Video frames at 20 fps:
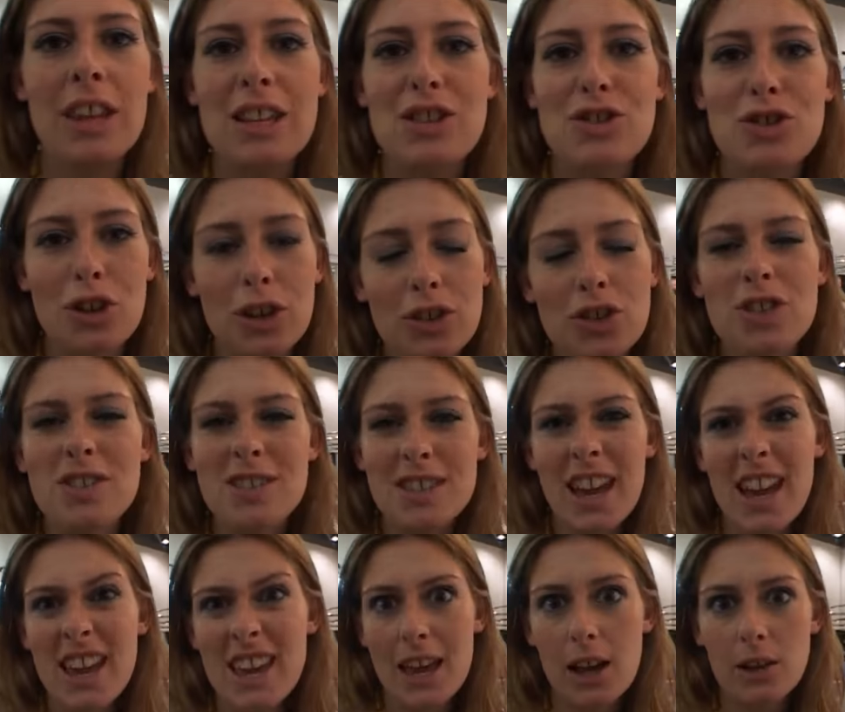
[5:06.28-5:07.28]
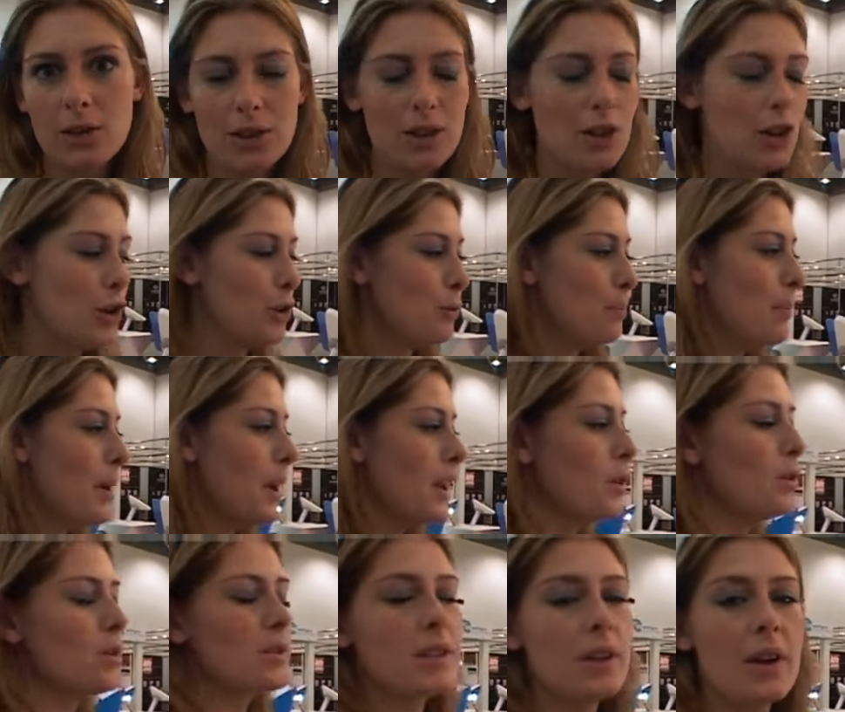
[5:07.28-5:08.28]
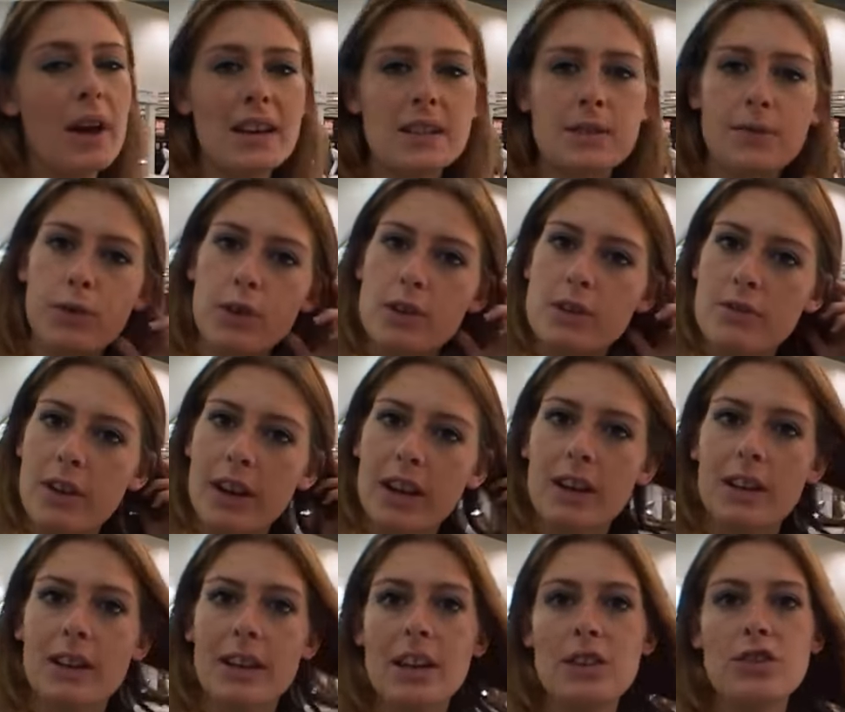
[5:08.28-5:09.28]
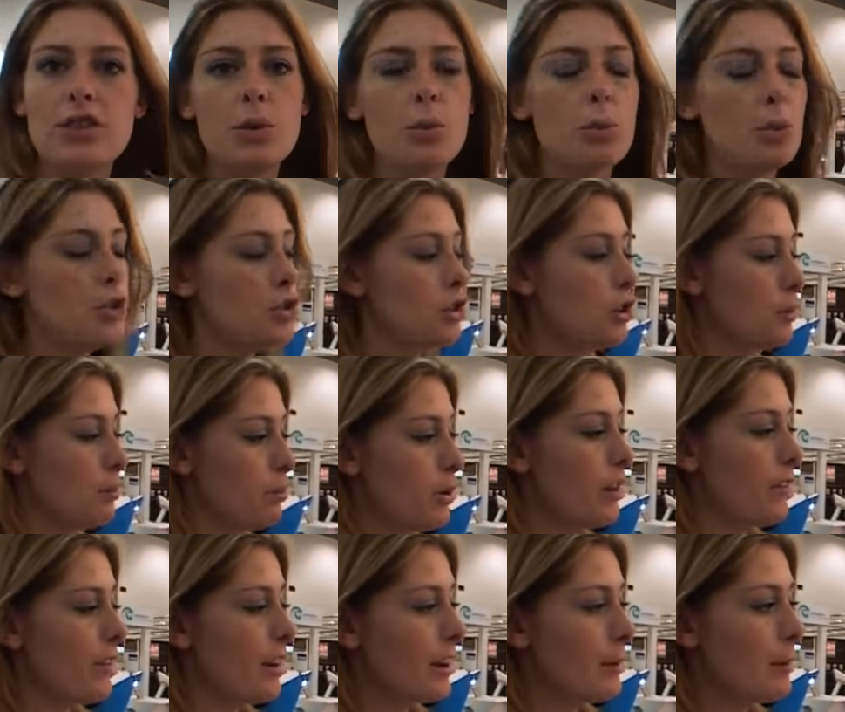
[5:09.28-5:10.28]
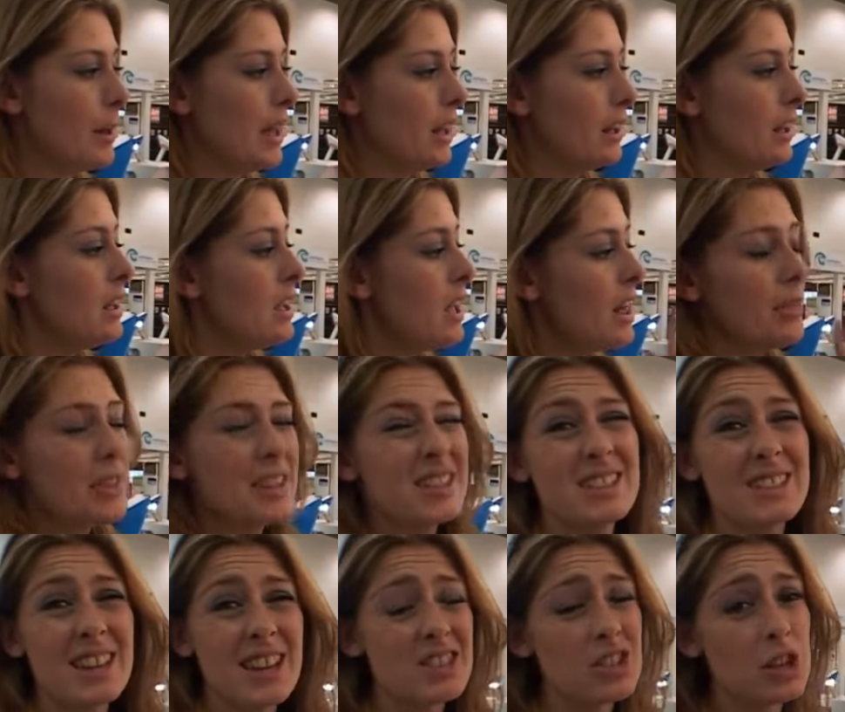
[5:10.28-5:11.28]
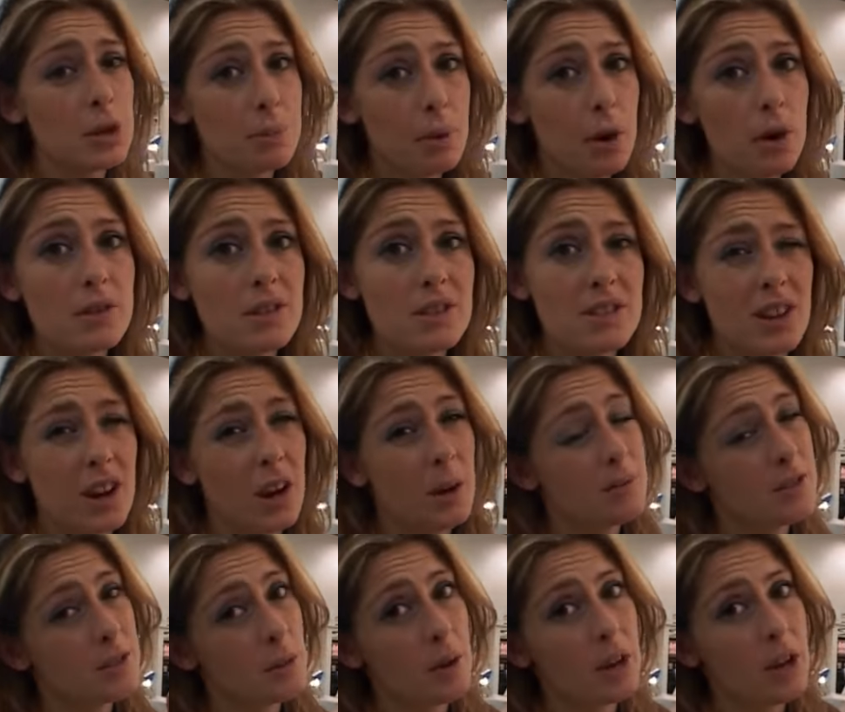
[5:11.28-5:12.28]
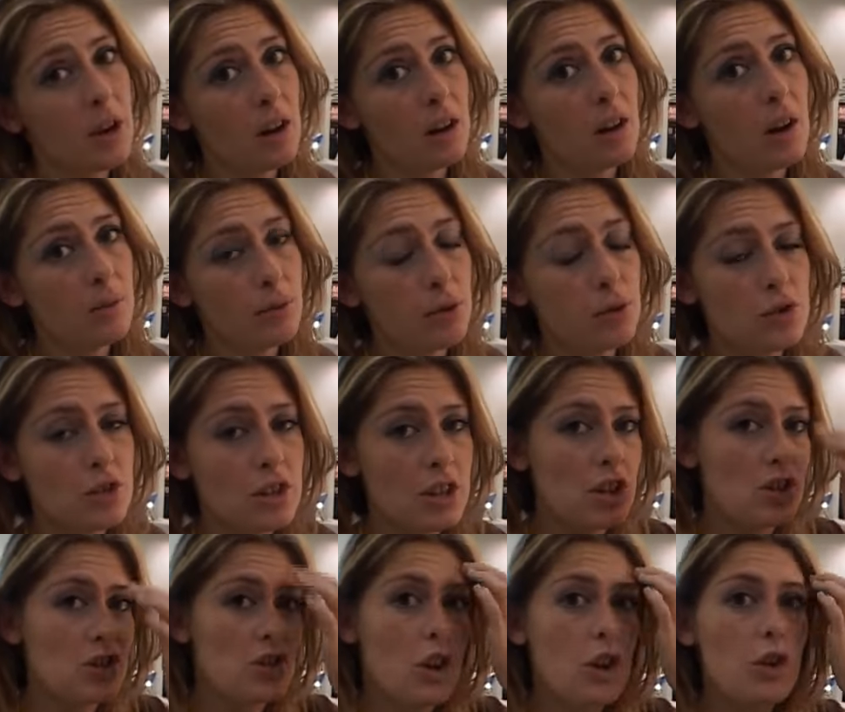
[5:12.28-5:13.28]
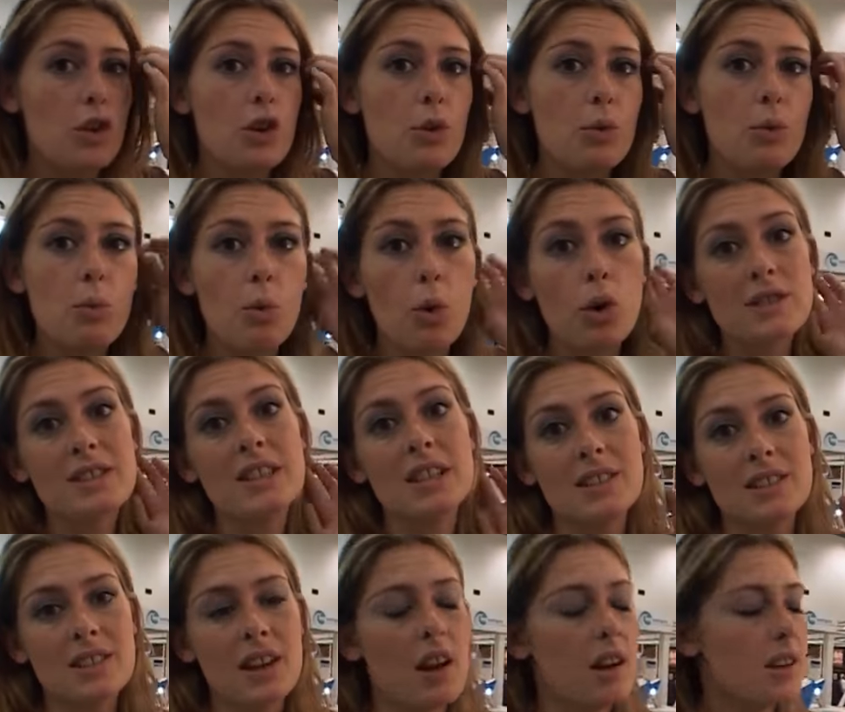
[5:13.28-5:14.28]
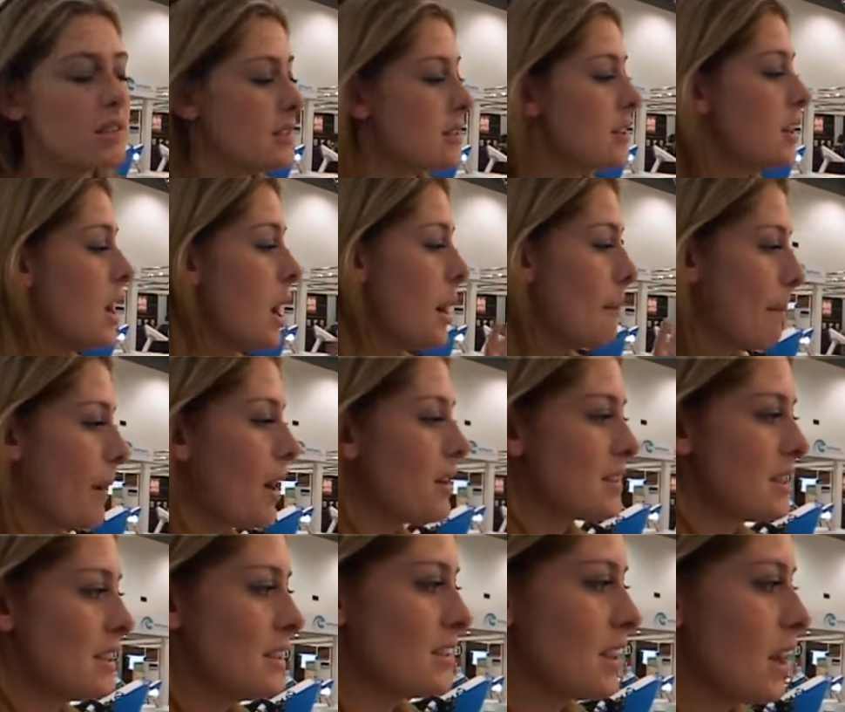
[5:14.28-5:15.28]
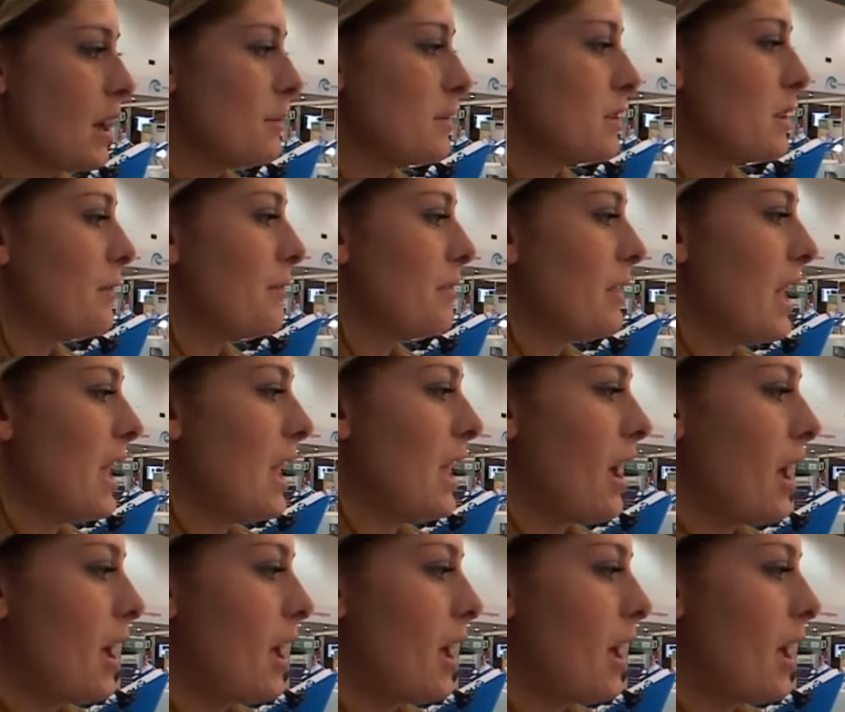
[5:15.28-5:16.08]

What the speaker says: the instructions get yelled at you, but it also has voice recognition, which you can program in. This is actually a prototype, so we can't unfortunately show you what it does. But in terms of the